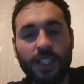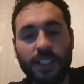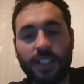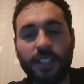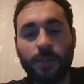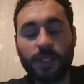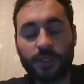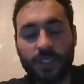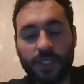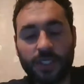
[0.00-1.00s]
Then I went to
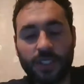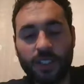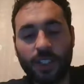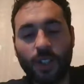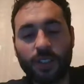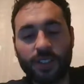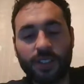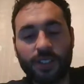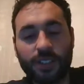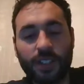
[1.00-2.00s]
see the
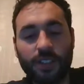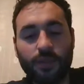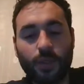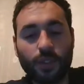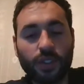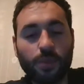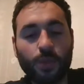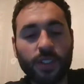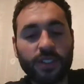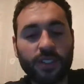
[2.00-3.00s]
losses, and for some
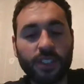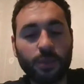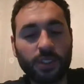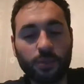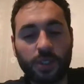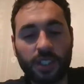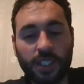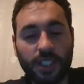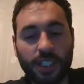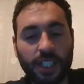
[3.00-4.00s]
reason it was
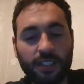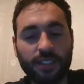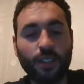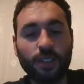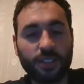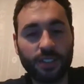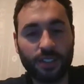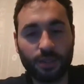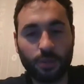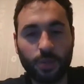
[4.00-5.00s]
reading less
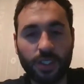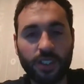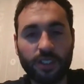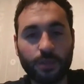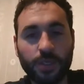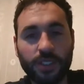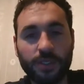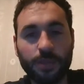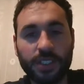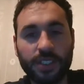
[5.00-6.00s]
losses with these wheels,
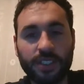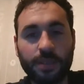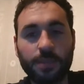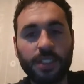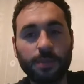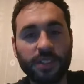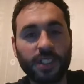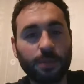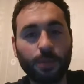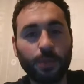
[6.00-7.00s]
but at the same time it's
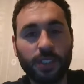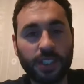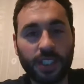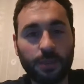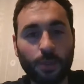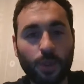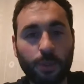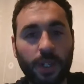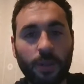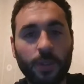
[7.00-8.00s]
not putting any more
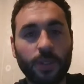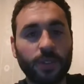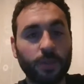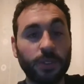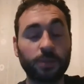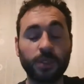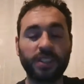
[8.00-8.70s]
power on the wheel,